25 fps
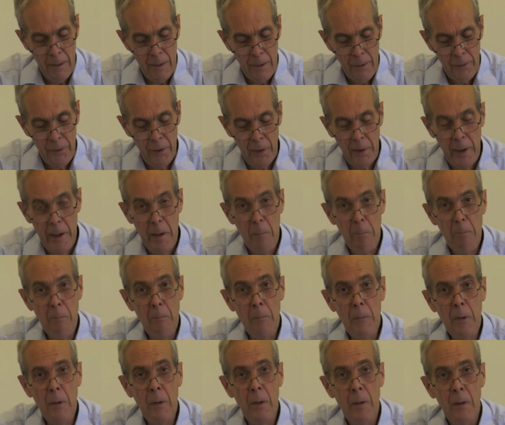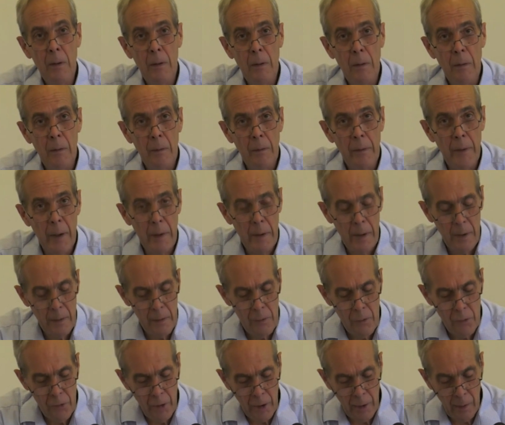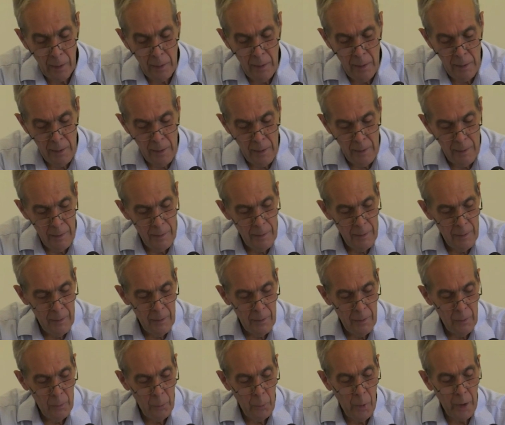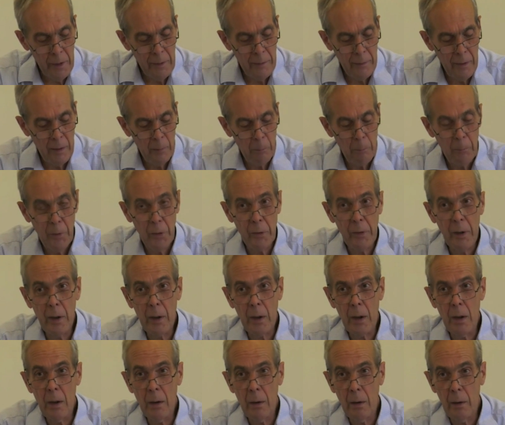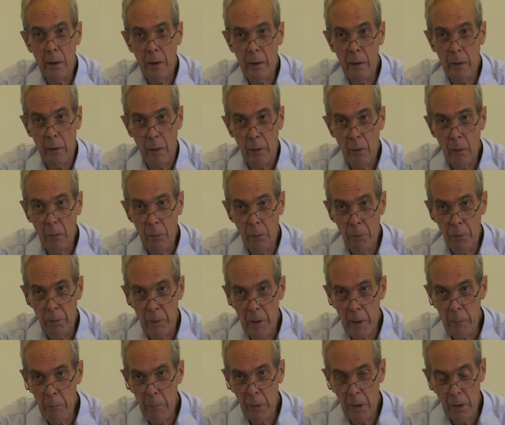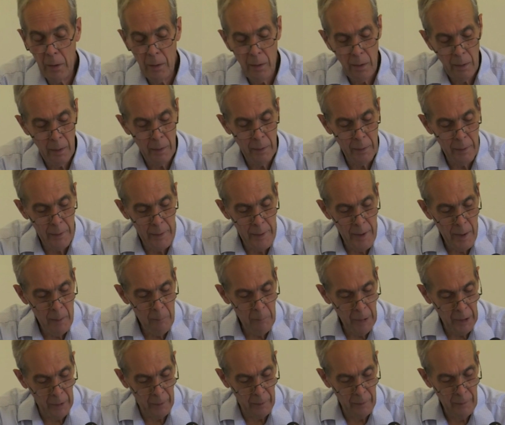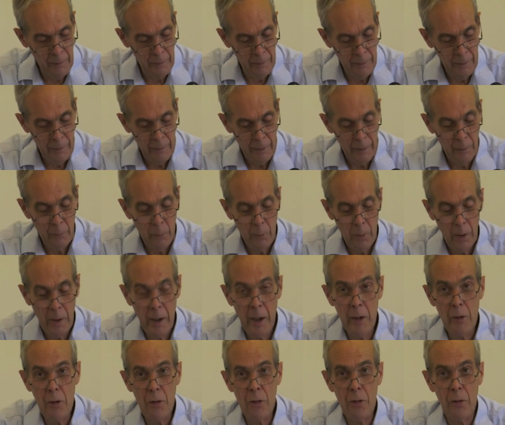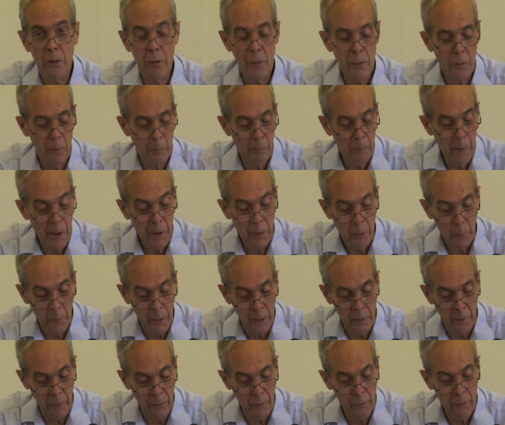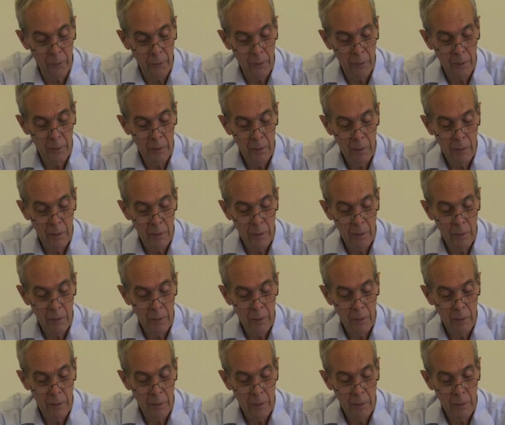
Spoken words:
Salim Dedinjel, writing particularly of Libya and Yemen in relation to Bedouins,